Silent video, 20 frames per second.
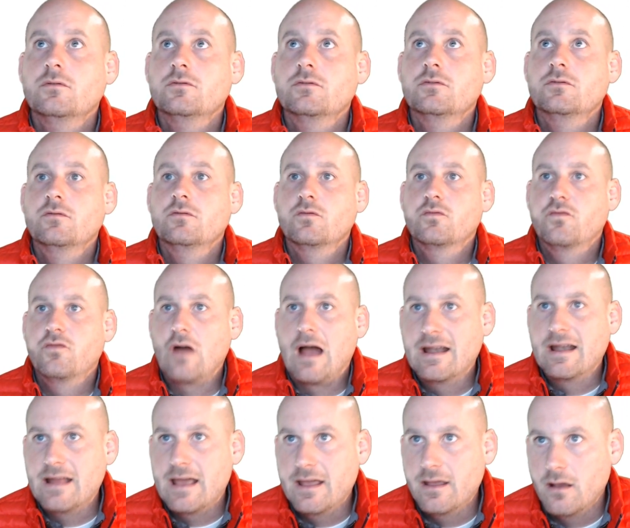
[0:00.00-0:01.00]

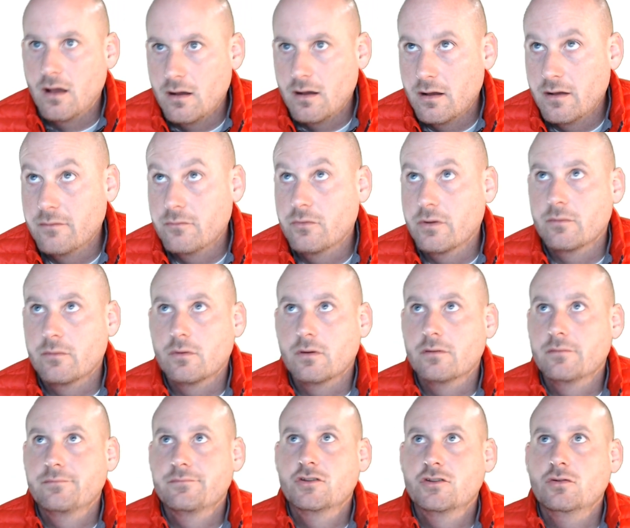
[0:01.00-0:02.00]
Friday,
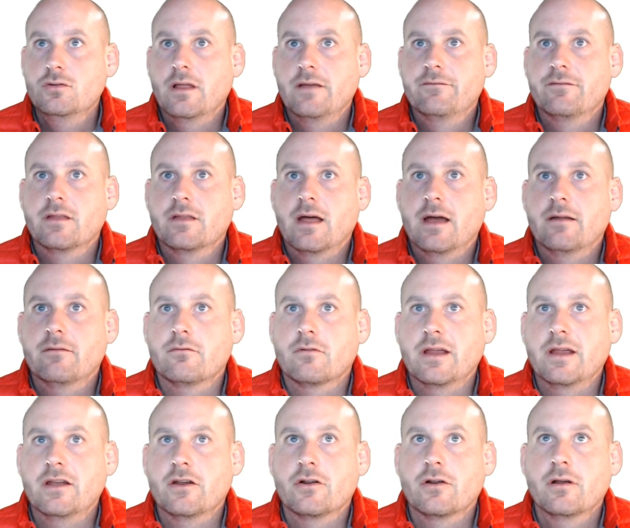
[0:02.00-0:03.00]
well, too late for that,
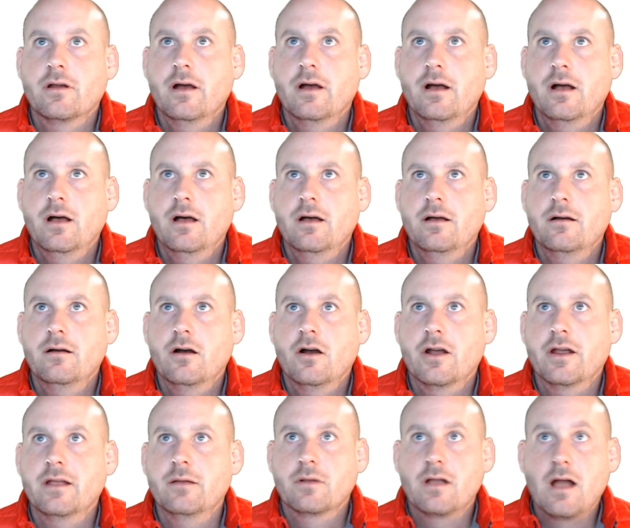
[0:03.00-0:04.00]
Rainer. All
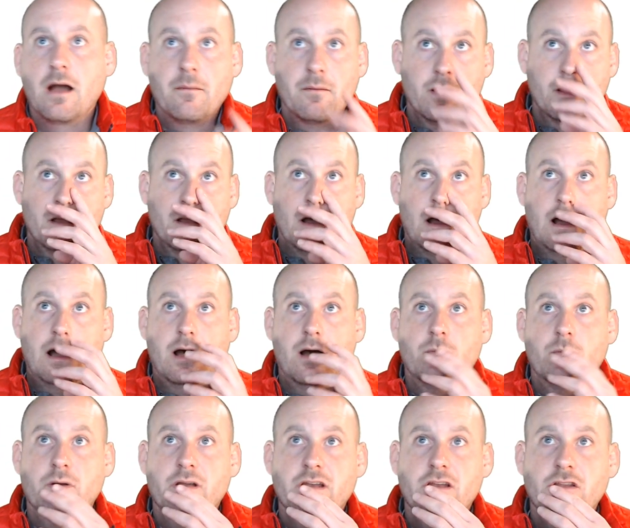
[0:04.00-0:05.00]
right, here we go. We're
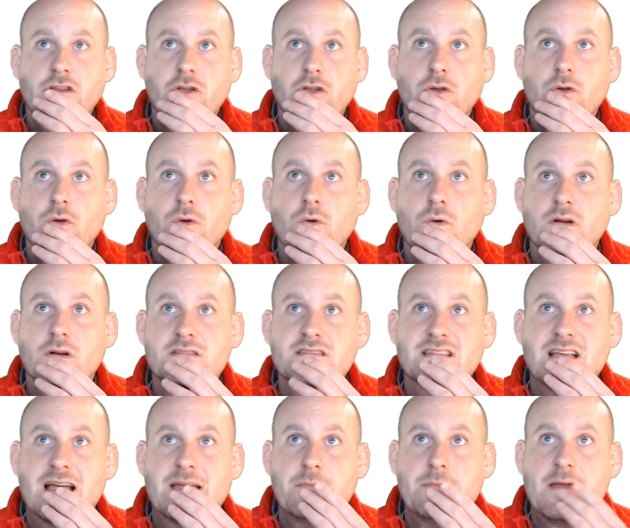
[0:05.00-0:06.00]
going to do
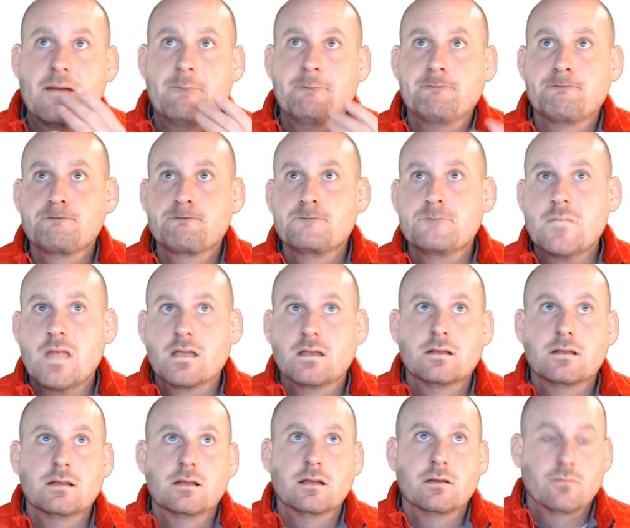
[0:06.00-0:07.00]
assignment.
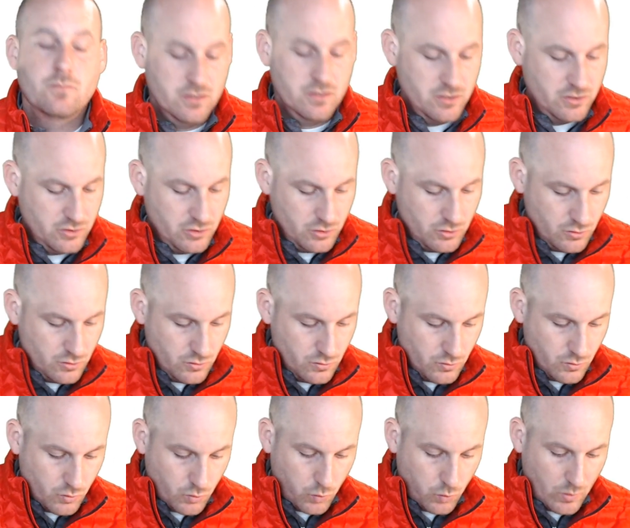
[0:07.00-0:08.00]
We're going to do
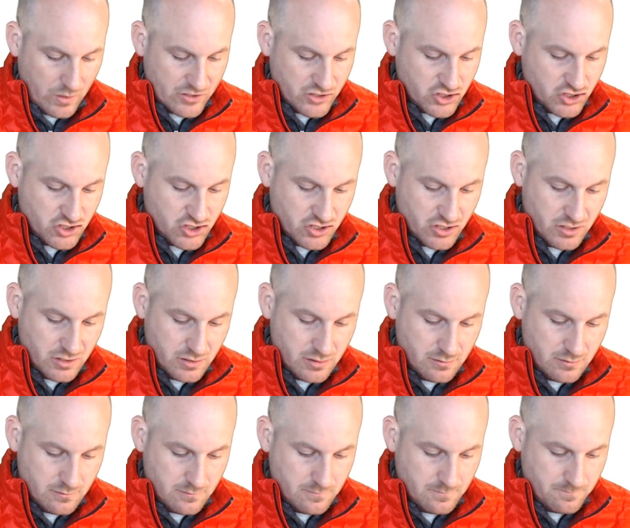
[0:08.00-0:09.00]

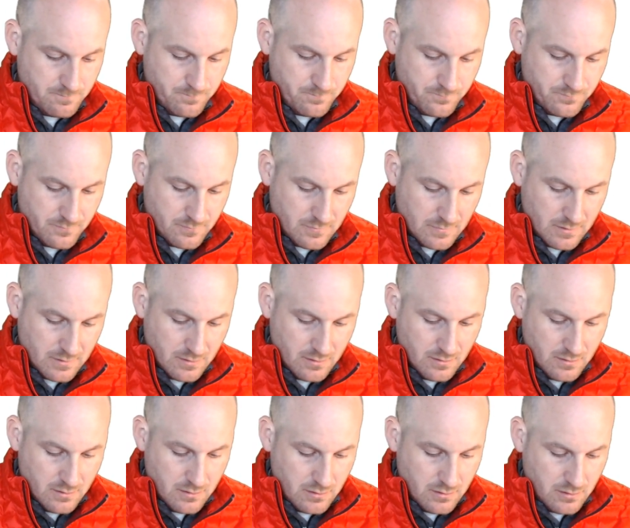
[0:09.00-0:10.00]
question
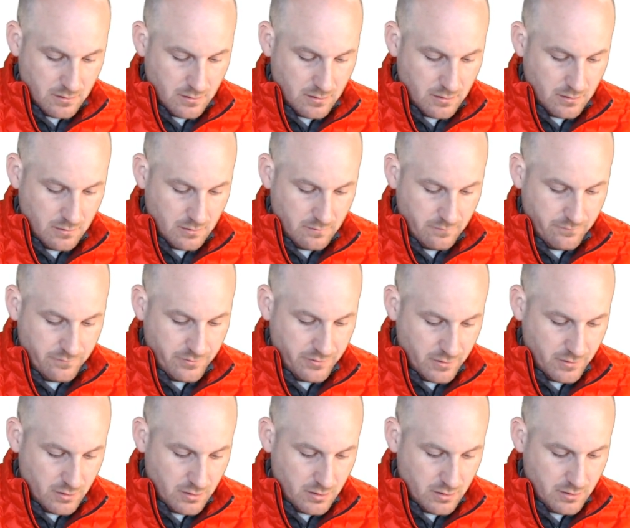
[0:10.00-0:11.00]
of
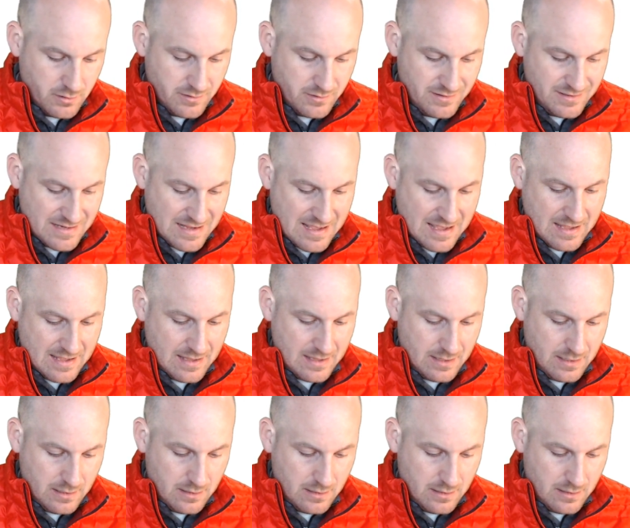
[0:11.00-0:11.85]
the day.